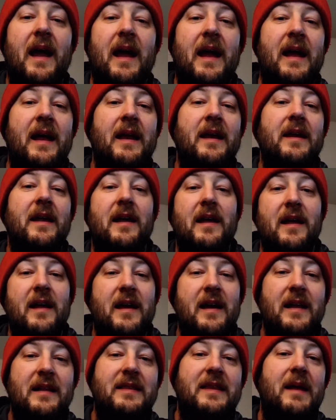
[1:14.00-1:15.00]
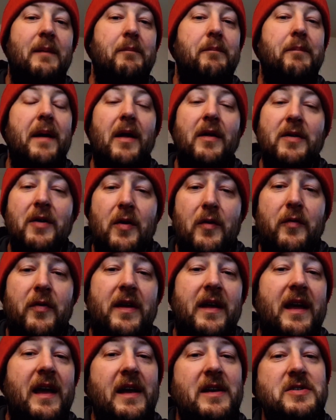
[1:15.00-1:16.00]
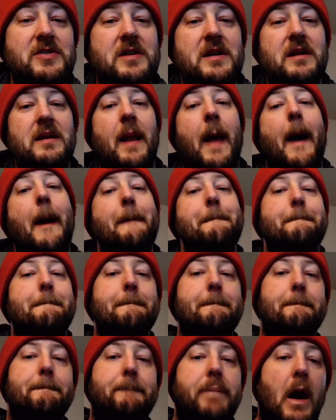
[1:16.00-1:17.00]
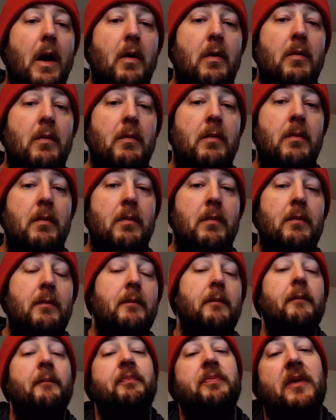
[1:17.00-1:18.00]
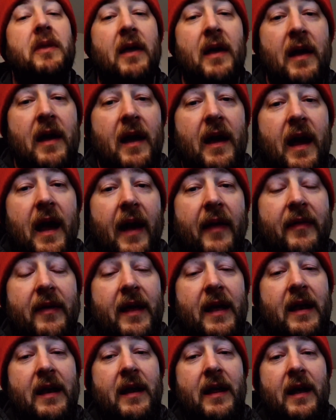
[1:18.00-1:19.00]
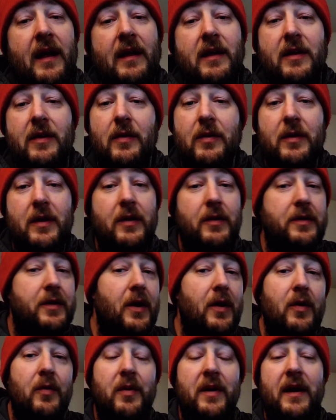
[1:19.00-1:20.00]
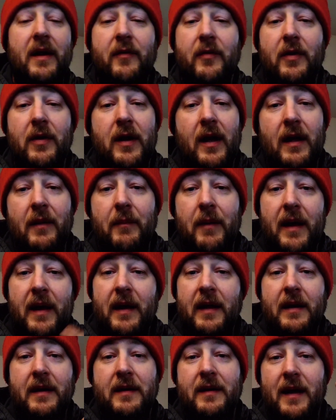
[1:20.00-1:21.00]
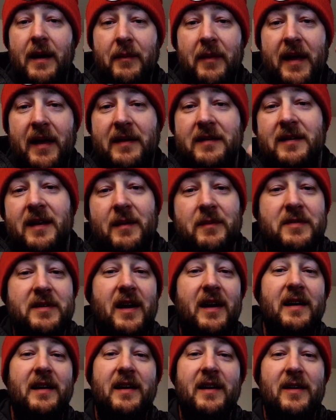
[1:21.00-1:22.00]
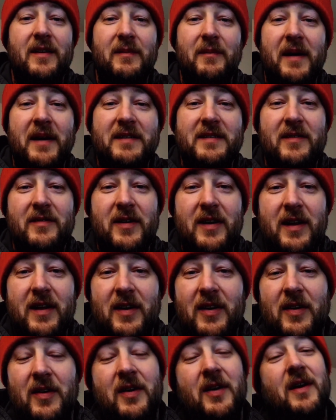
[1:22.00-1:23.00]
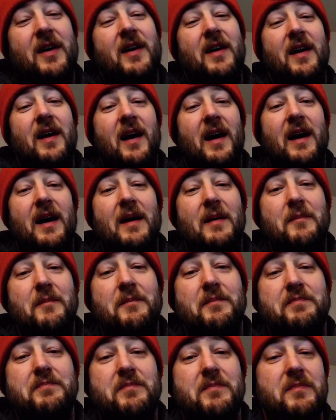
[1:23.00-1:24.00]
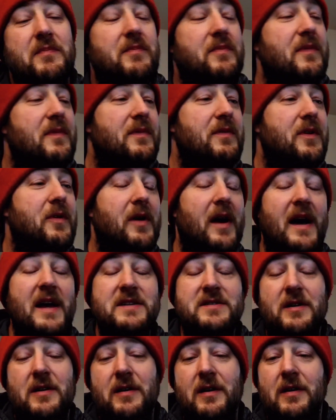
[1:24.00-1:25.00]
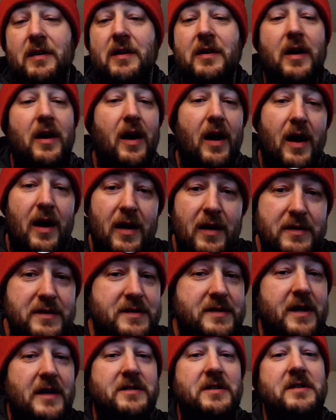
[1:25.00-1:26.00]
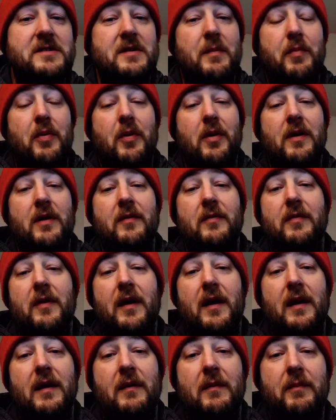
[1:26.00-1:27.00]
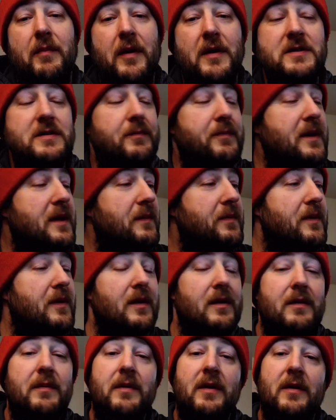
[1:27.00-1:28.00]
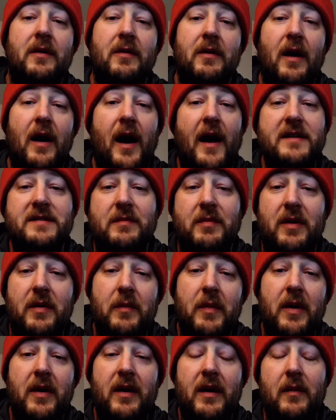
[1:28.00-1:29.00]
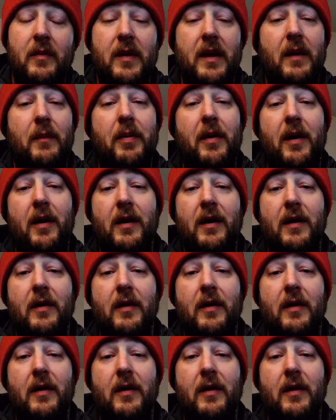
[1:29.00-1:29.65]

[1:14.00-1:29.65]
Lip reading: and hit that bell notification, boom, and then you'll know whenever my dumbass comes on here and makes a video. You guys are such a supportive bunch of people, awesome community to be a part